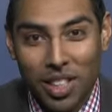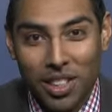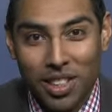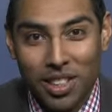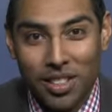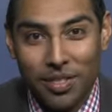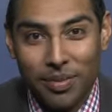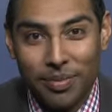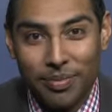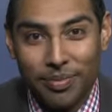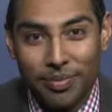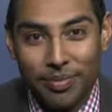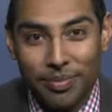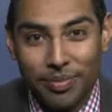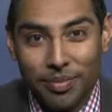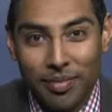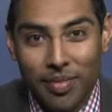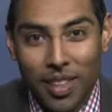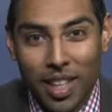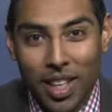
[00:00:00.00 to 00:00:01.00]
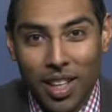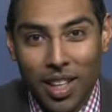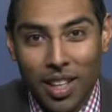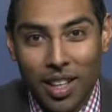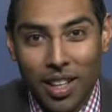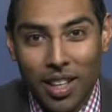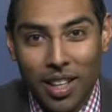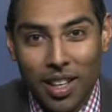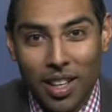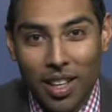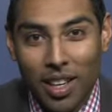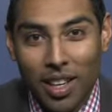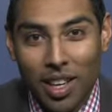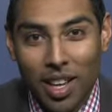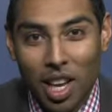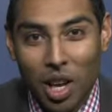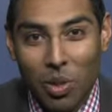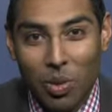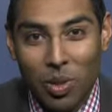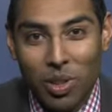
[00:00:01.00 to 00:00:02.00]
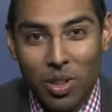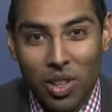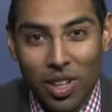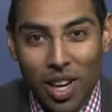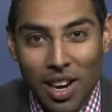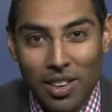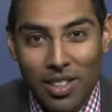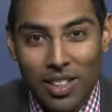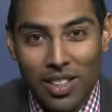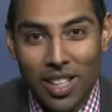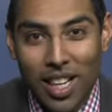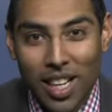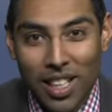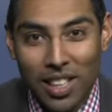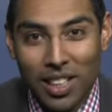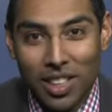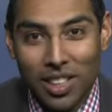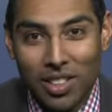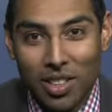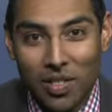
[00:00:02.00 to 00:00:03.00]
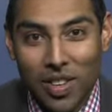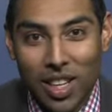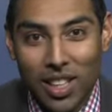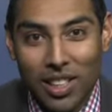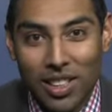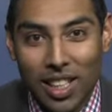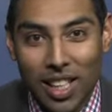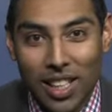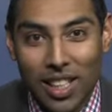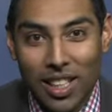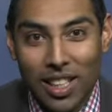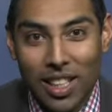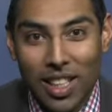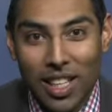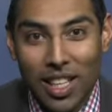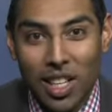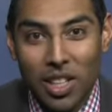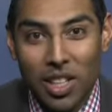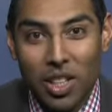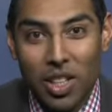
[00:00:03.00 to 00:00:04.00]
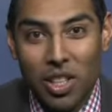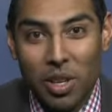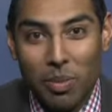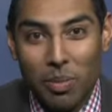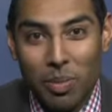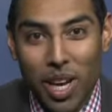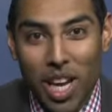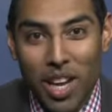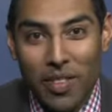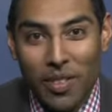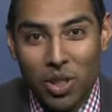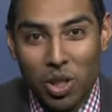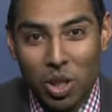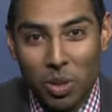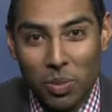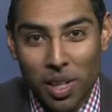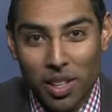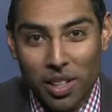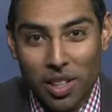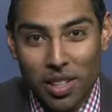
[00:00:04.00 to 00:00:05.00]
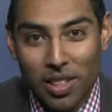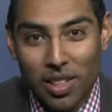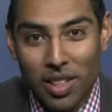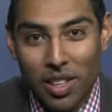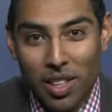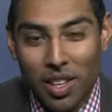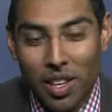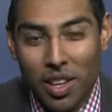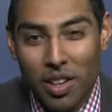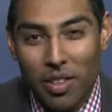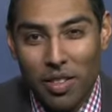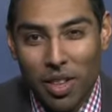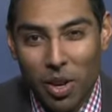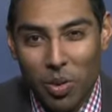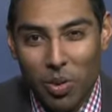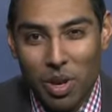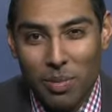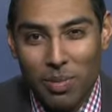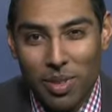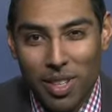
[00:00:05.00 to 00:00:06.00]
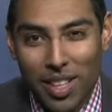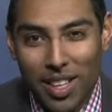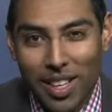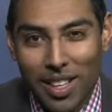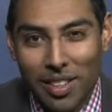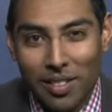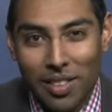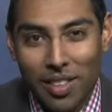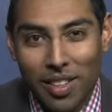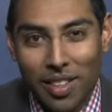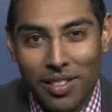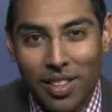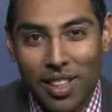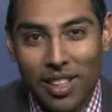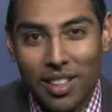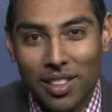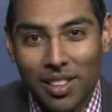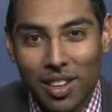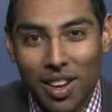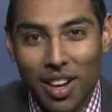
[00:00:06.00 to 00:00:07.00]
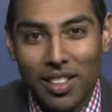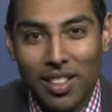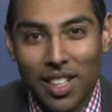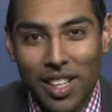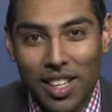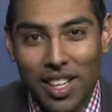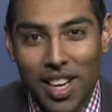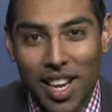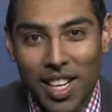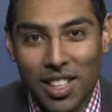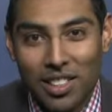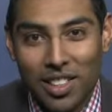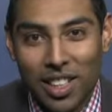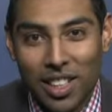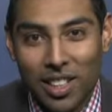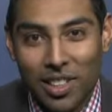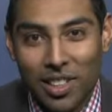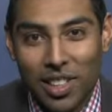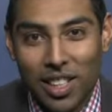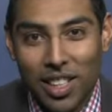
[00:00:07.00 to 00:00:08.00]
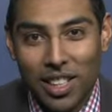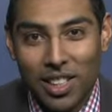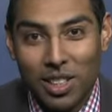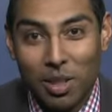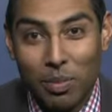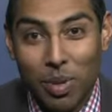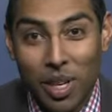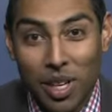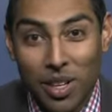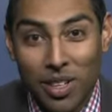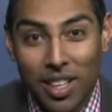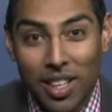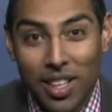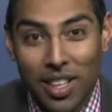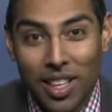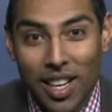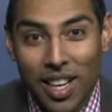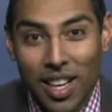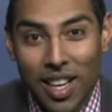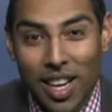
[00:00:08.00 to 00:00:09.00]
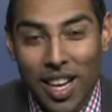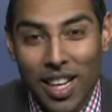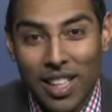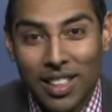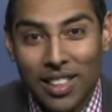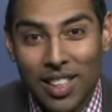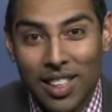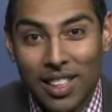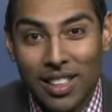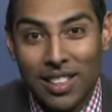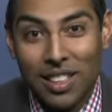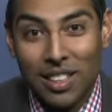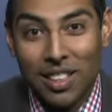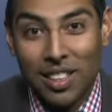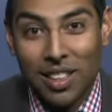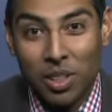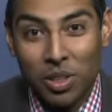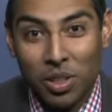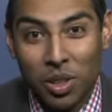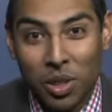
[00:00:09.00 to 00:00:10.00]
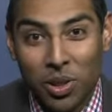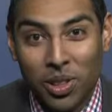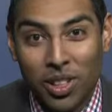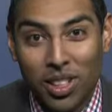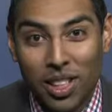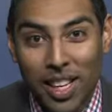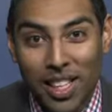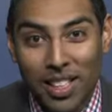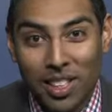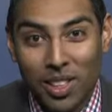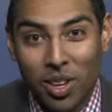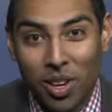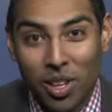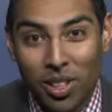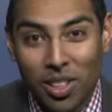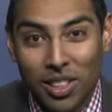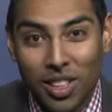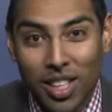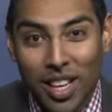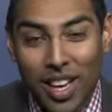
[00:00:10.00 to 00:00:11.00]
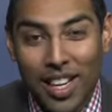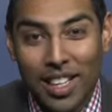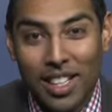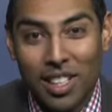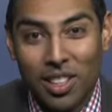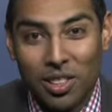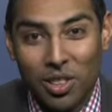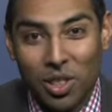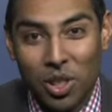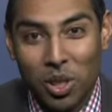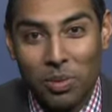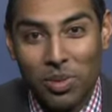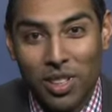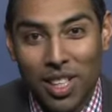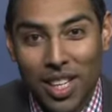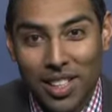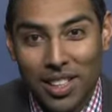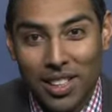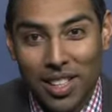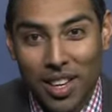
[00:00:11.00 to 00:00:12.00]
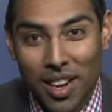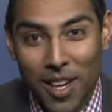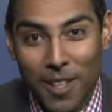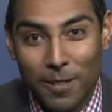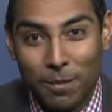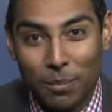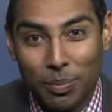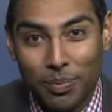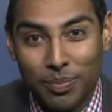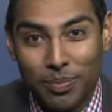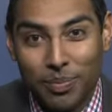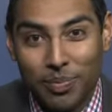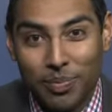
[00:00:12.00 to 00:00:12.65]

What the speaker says: junction. It was not our intention of our study to compare the 2 methods, though we believe that the 19-gauge needle is superior as it endures less costs and consumes less time.